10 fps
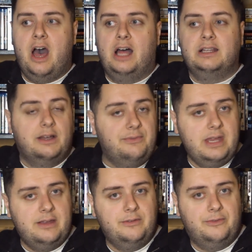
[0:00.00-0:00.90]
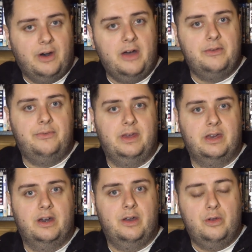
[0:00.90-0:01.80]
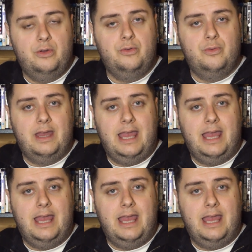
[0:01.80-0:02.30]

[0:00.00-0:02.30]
a loving father figure who